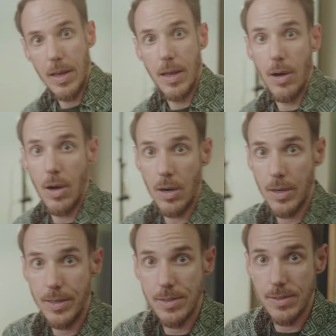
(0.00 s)
an
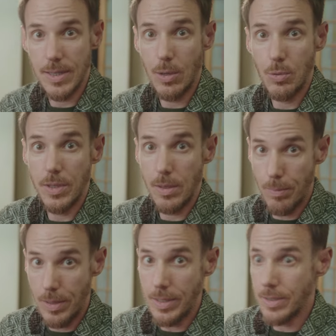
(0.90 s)
ugly sounding
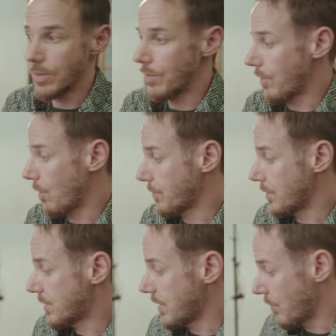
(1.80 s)
bleed of
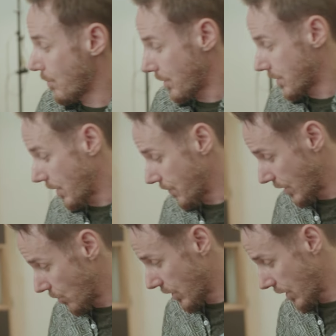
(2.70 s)
the cymbals and
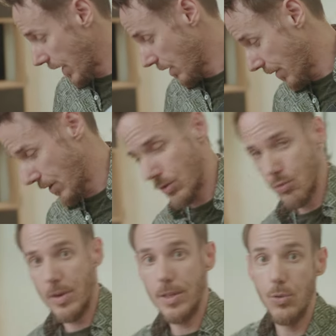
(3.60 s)
then you can anyway not
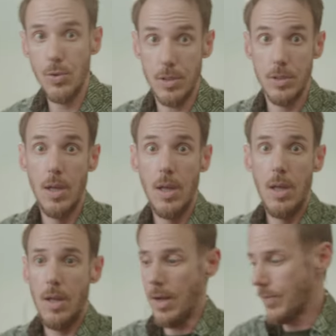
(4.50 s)
really use it.
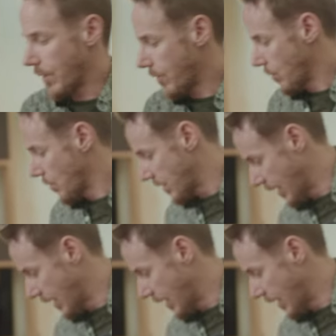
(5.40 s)
And if you use a